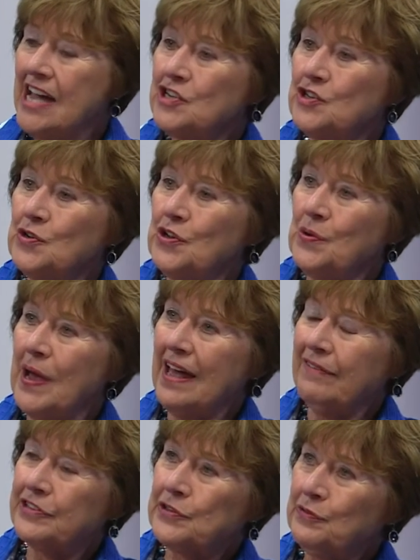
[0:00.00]
Do you
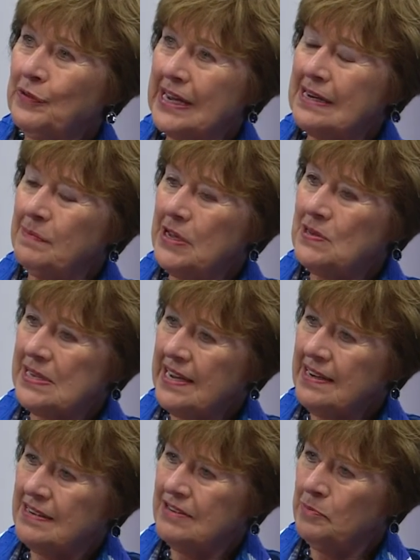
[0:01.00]
have to read
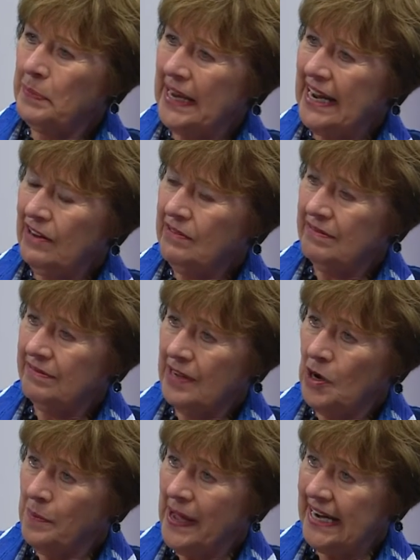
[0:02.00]
music to play a
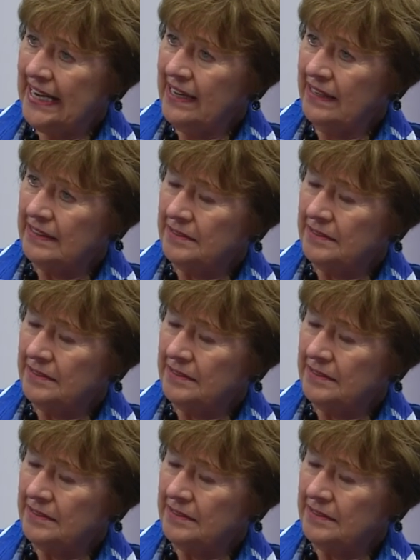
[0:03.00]
harmonica?